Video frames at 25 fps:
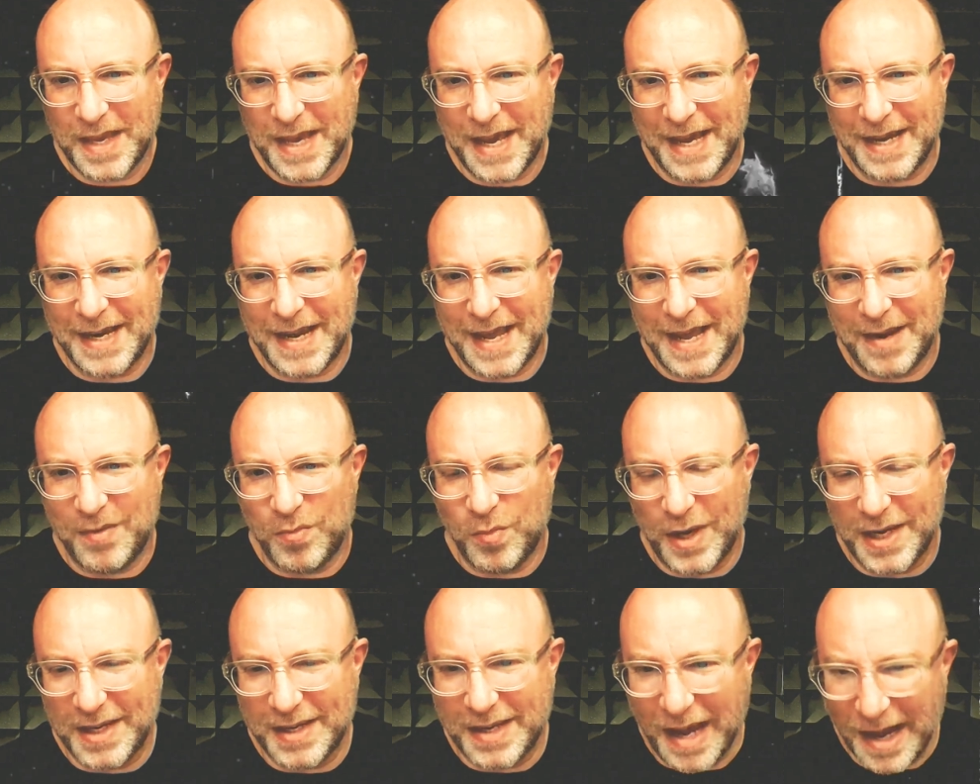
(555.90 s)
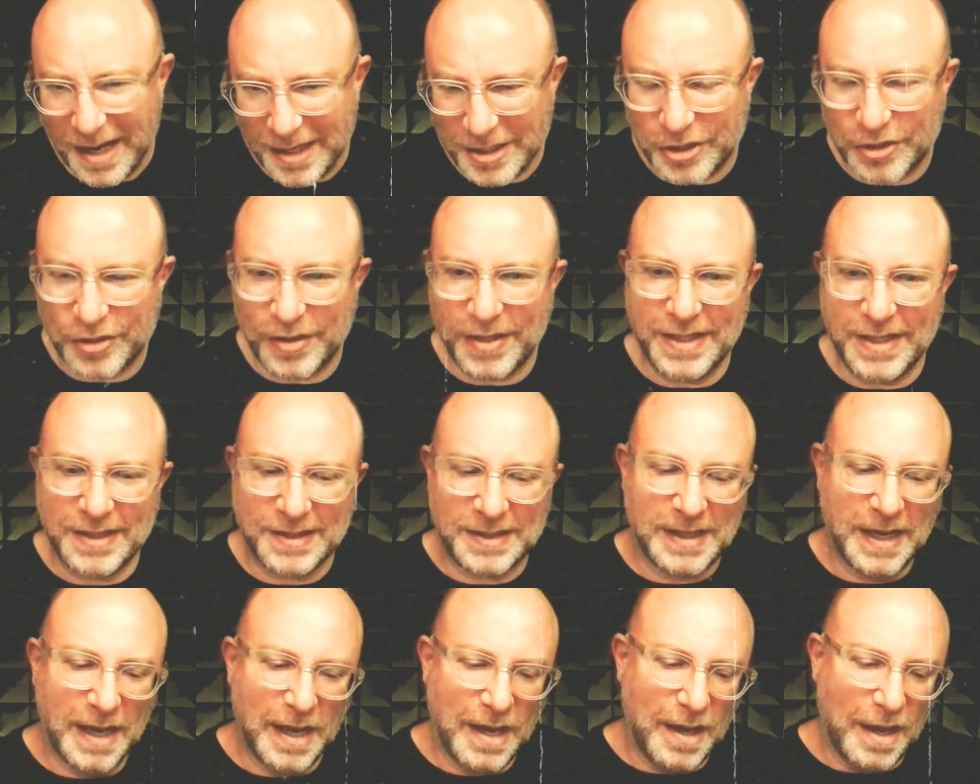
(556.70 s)
And when
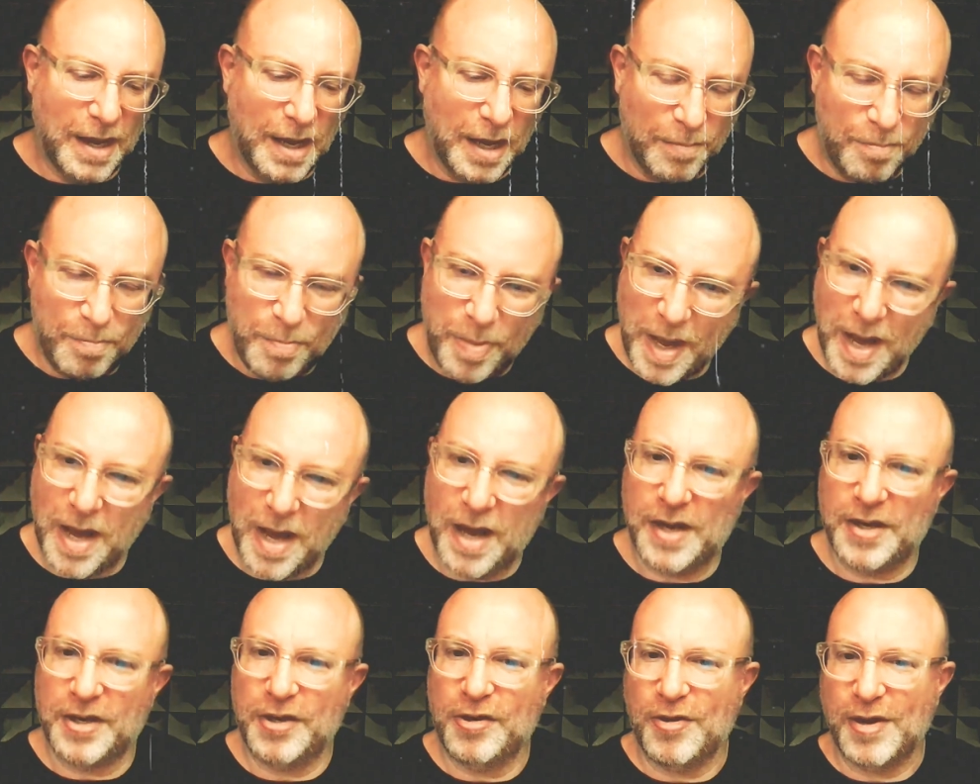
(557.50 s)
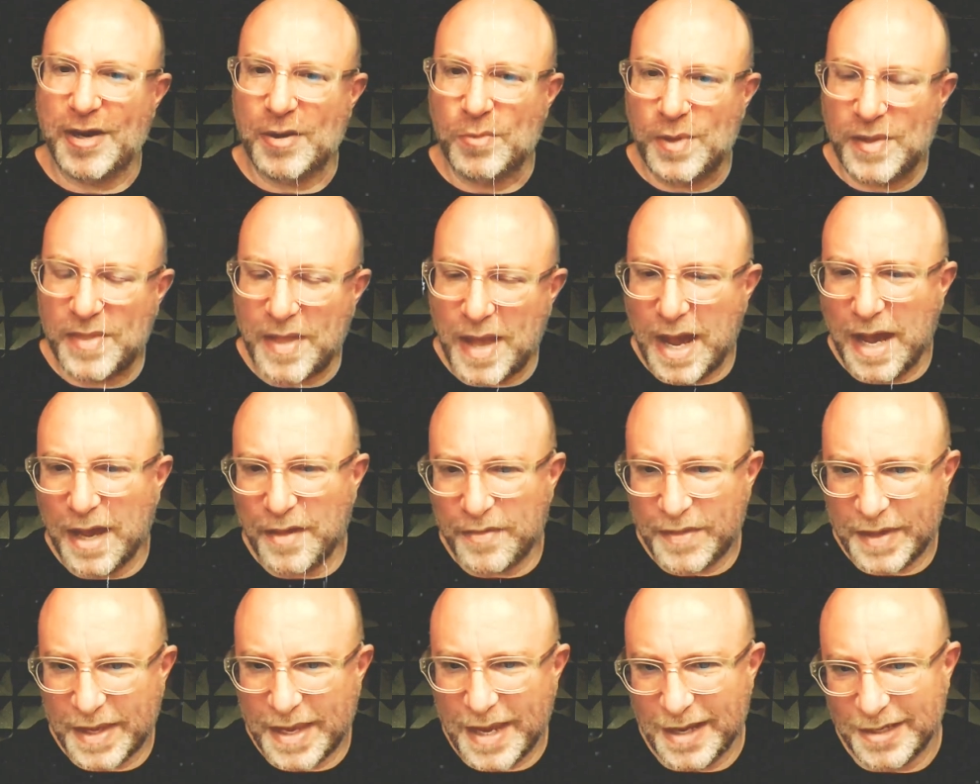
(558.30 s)
countries are partnering with
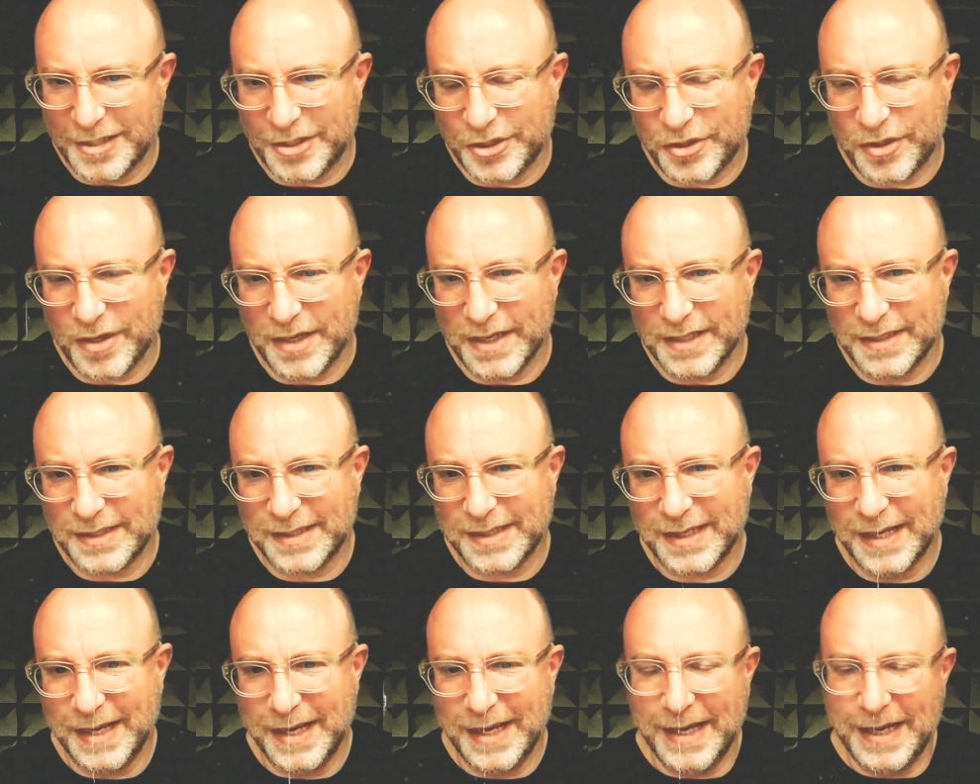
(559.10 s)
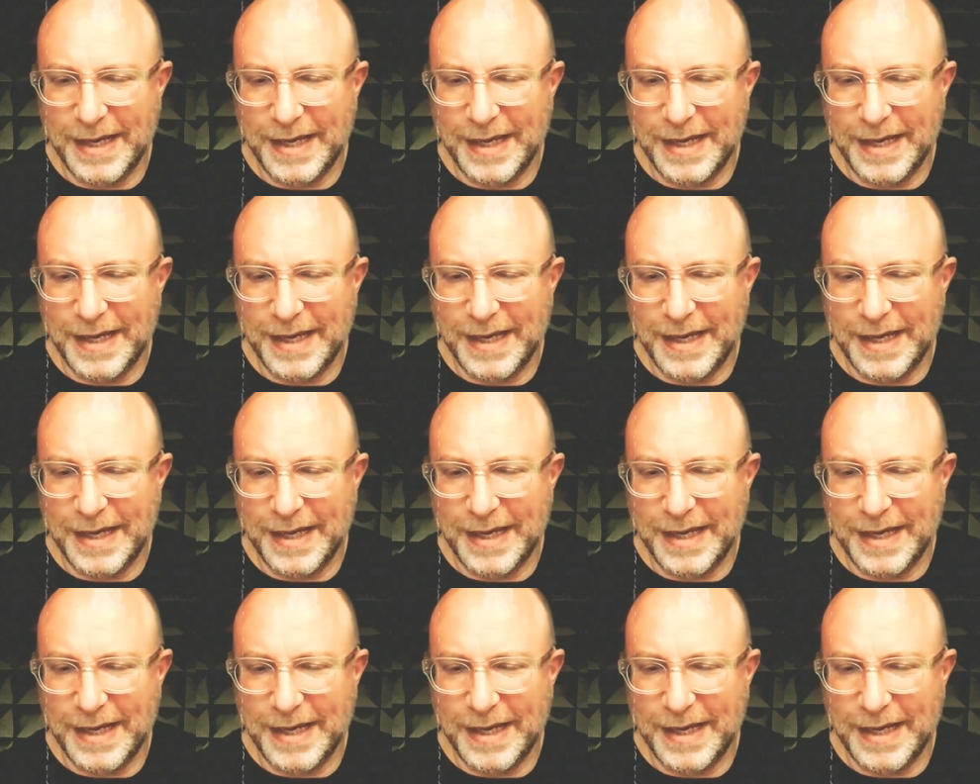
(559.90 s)
other countries,